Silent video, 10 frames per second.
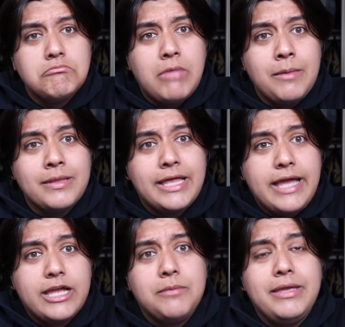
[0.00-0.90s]
Maybe like
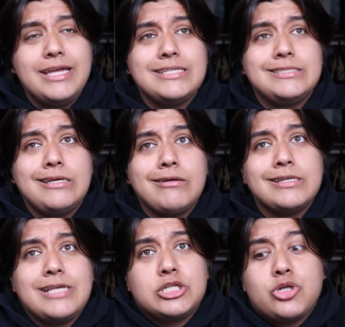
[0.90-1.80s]
I can make it a
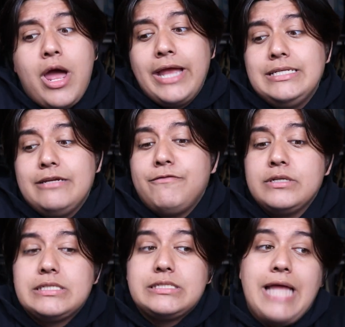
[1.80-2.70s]
series, like trying
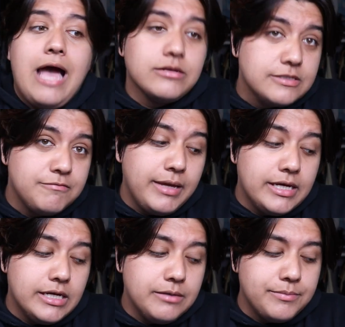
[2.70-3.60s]
different styles of
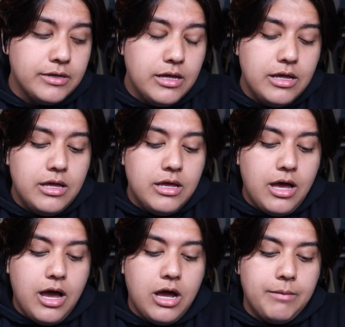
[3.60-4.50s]
makeup.
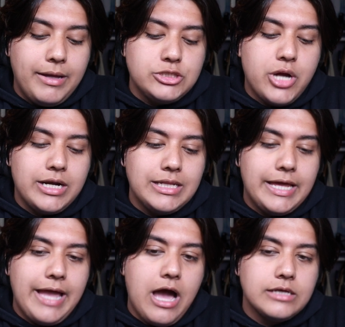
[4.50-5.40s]
And trying to
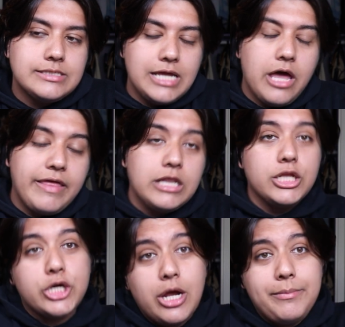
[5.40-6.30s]
like see how they
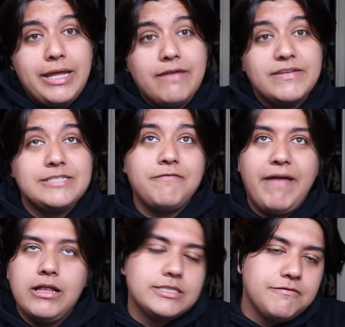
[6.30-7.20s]
look on me. If it's a
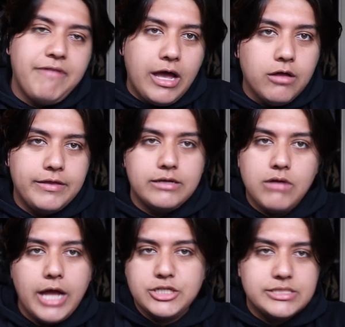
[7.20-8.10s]
fail, it's a fail, then
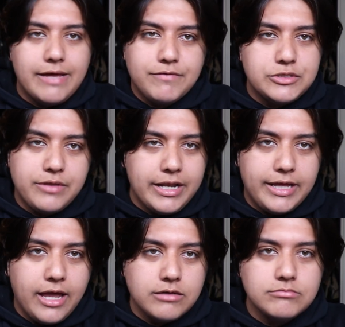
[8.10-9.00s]
I just never do that
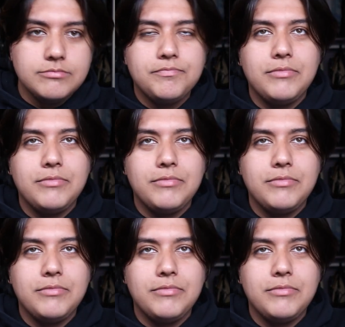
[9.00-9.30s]
again.